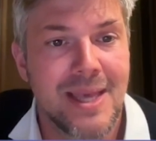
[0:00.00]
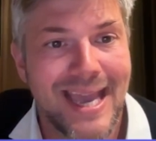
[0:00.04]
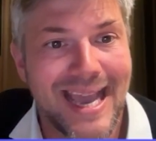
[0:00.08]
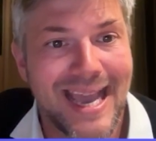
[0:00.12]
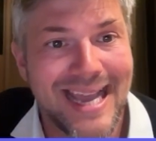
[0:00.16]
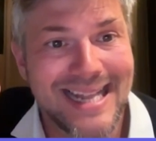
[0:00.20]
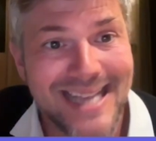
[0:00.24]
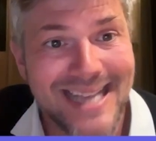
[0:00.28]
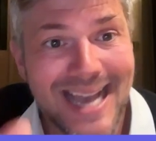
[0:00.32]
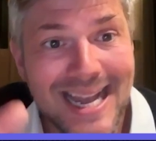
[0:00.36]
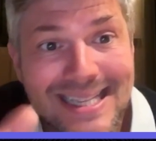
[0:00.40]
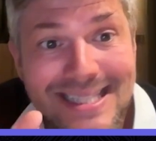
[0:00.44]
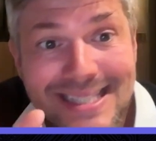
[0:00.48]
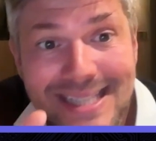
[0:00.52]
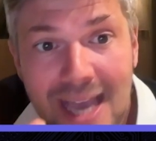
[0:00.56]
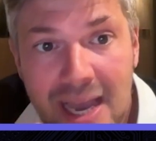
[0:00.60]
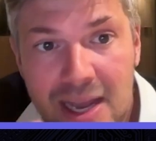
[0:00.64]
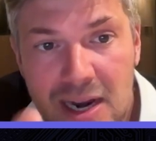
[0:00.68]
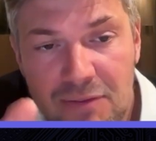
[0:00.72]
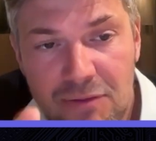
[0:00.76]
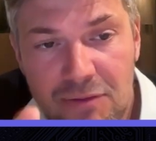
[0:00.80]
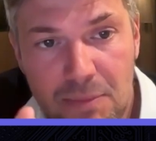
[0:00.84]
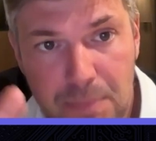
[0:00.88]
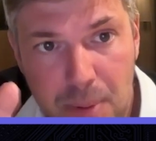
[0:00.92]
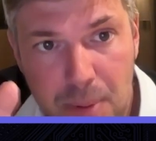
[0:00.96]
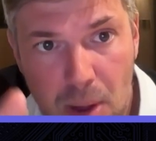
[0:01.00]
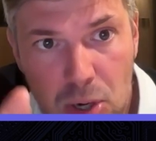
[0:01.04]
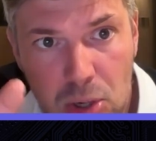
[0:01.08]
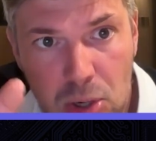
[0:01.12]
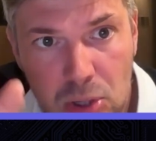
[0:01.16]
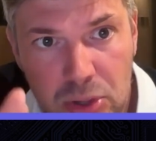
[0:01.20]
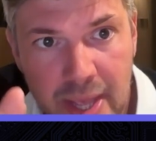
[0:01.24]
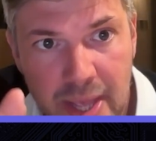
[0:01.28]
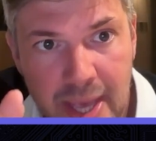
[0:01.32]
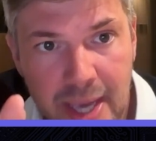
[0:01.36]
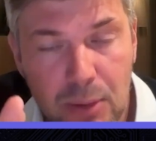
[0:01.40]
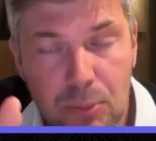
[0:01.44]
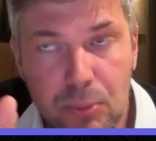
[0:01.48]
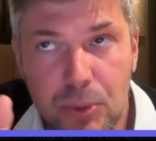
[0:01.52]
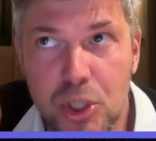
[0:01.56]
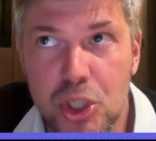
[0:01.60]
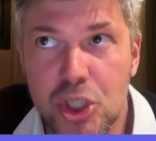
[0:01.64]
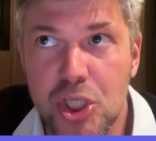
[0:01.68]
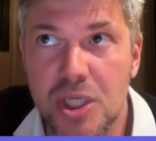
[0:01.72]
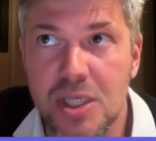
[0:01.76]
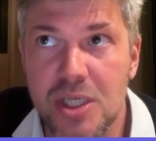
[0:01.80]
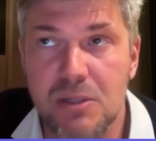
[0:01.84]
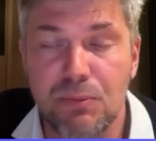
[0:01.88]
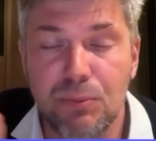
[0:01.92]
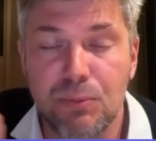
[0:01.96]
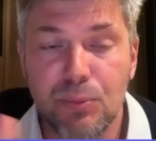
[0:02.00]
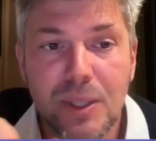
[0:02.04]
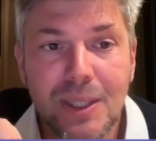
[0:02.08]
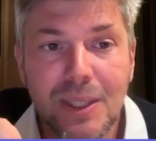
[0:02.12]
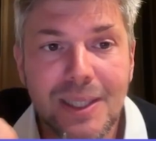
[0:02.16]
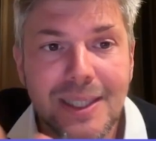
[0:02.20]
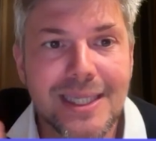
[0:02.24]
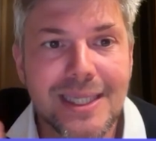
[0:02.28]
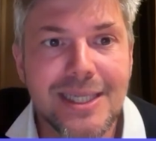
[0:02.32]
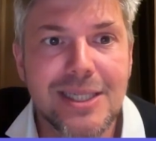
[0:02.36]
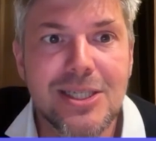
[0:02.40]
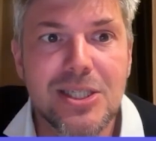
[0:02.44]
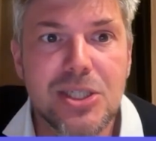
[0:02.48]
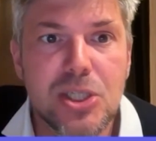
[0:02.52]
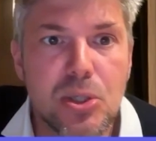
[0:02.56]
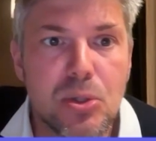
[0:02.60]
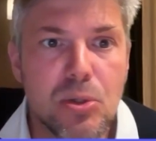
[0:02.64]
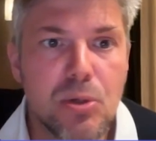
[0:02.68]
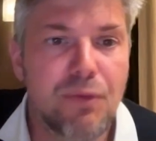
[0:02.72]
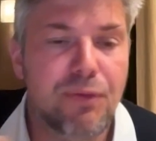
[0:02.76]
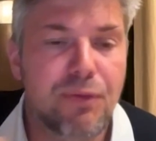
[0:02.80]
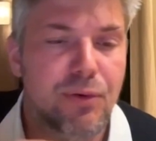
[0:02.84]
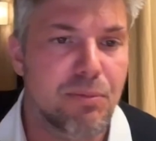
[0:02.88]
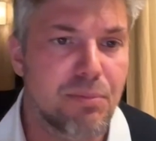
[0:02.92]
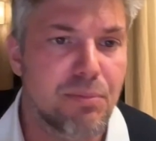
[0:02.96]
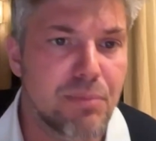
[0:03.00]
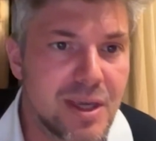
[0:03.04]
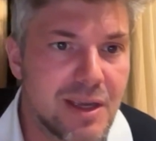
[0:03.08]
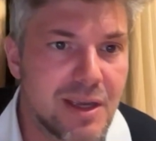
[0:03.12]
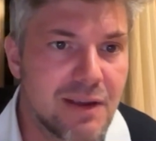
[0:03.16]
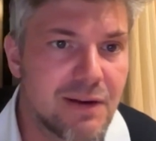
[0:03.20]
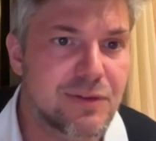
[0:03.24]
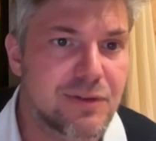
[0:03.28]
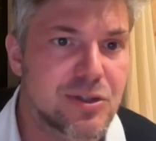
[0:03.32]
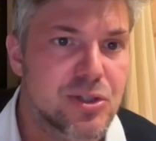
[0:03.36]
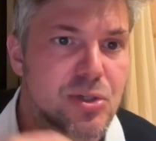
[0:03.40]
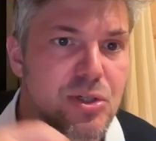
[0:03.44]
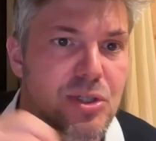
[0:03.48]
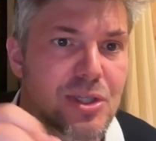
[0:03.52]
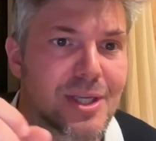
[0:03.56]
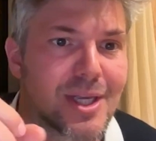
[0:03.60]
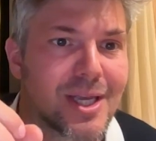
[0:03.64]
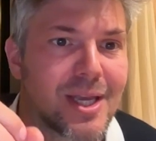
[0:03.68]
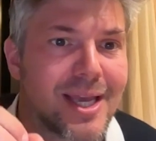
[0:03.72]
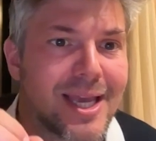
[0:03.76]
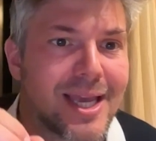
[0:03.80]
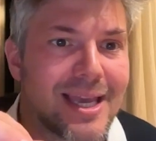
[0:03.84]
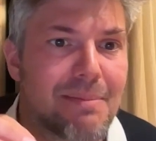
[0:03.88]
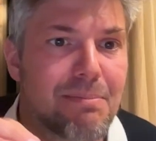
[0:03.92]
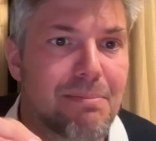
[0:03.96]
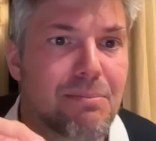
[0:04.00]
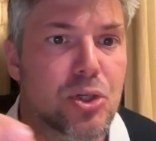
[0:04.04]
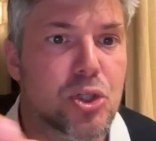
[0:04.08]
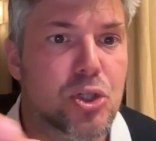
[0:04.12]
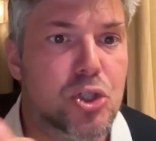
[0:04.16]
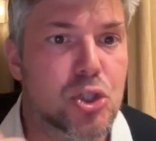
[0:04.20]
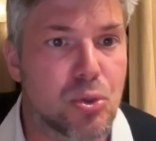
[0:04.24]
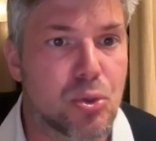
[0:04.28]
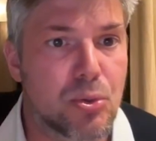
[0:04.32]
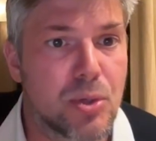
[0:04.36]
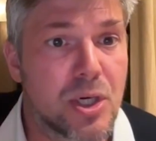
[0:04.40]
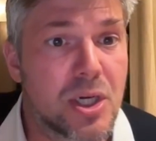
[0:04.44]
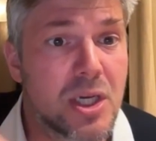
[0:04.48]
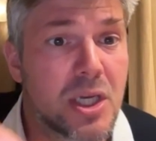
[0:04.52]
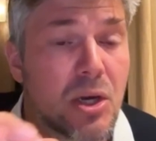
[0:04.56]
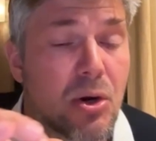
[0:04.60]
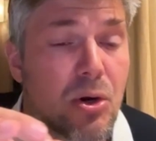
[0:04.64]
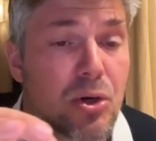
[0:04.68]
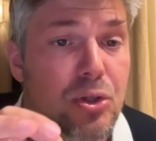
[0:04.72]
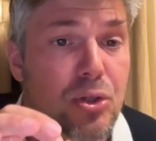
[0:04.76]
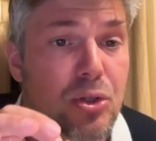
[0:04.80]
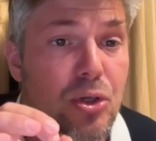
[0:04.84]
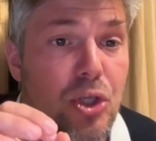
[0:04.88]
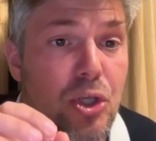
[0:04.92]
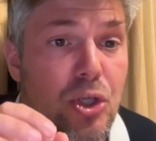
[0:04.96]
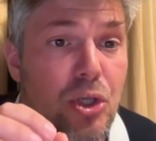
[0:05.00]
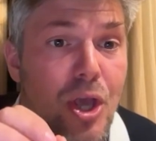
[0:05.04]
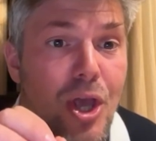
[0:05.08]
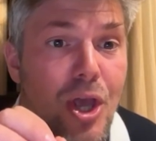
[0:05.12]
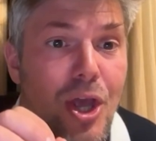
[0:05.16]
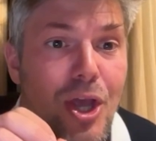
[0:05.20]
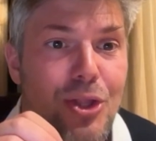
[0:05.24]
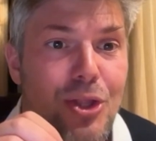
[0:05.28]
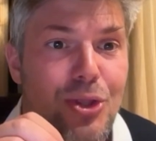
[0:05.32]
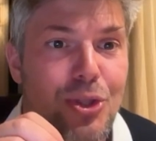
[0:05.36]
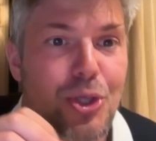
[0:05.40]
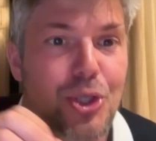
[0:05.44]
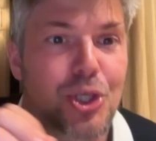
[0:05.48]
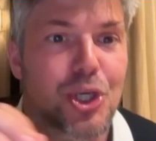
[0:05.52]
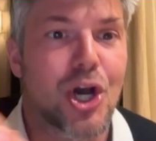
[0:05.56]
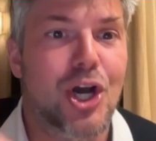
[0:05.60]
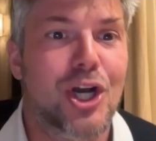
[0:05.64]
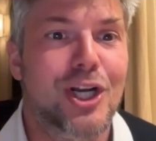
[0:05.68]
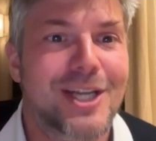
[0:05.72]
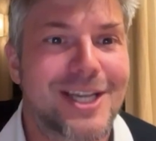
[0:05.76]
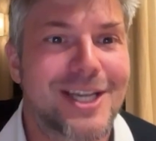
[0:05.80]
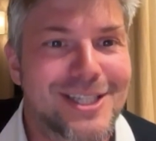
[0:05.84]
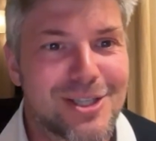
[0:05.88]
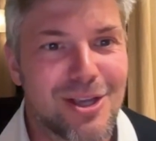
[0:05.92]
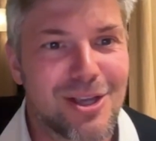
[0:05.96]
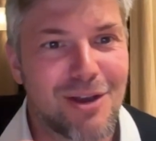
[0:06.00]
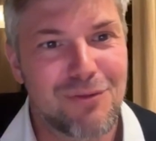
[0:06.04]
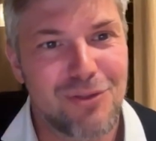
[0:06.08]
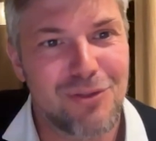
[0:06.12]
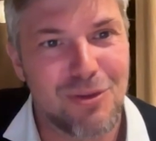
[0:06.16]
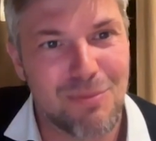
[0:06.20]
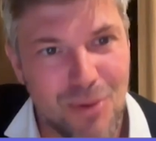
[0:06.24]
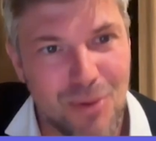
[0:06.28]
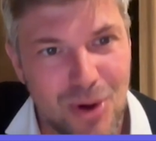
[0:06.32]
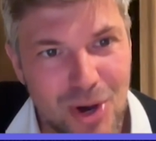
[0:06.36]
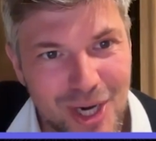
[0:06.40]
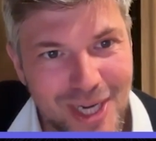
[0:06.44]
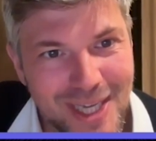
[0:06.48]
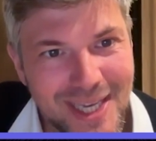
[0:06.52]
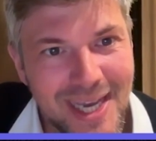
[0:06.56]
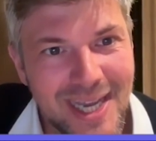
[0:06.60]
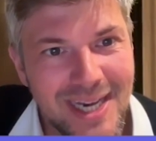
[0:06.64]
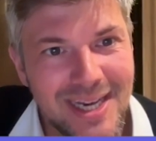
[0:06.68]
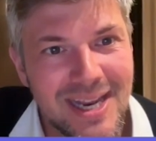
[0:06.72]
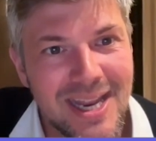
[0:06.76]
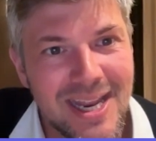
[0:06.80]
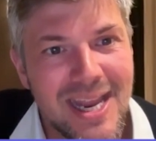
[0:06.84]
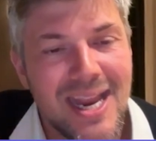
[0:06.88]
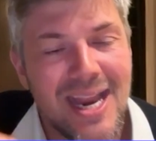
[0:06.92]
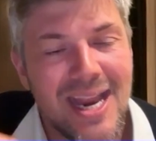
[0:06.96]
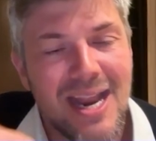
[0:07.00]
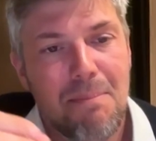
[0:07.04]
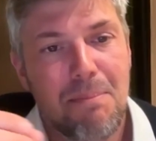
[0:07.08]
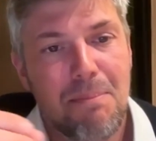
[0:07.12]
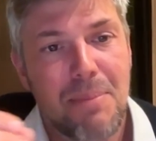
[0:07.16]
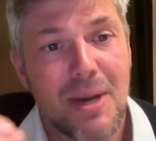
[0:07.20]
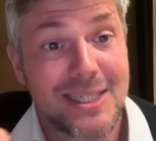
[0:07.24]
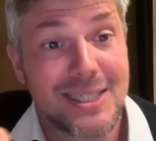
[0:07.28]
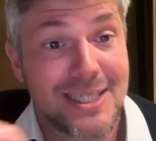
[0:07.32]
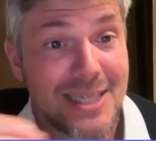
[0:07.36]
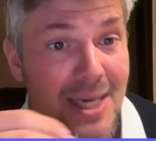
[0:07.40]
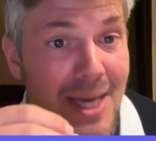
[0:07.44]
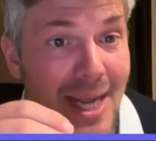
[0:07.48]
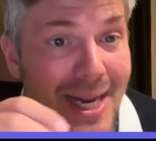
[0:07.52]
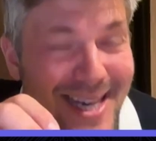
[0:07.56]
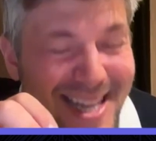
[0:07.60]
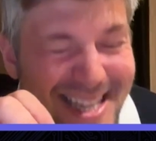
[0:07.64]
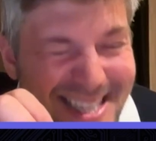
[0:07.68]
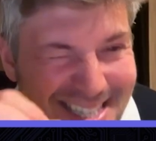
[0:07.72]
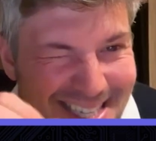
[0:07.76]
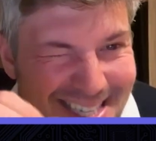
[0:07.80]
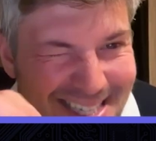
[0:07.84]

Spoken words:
And that's kind of a bottleneck, which is really due for me to the immaturity or the youngness of the market. But today, this